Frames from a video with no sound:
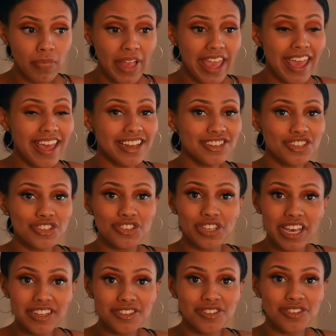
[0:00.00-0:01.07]
And just
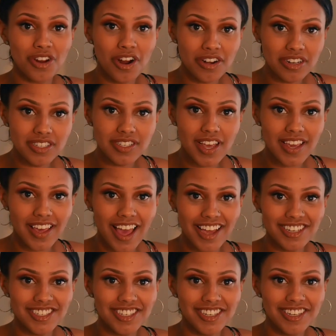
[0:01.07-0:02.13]
get started, take
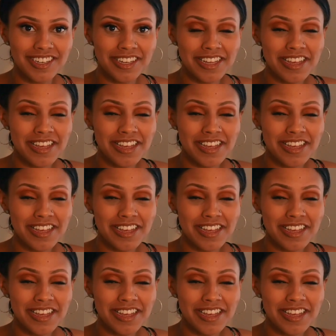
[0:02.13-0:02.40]
action.